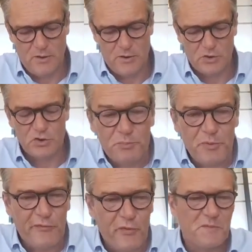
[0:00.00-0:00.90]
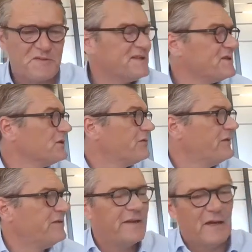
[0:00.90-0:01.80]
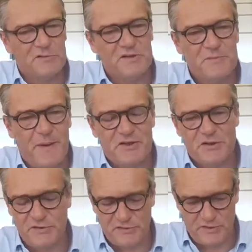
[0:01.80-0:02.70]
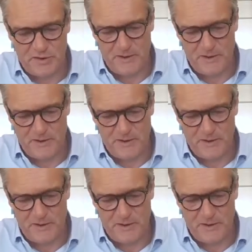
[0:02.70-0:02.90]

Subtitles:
should perform 650,000 inspections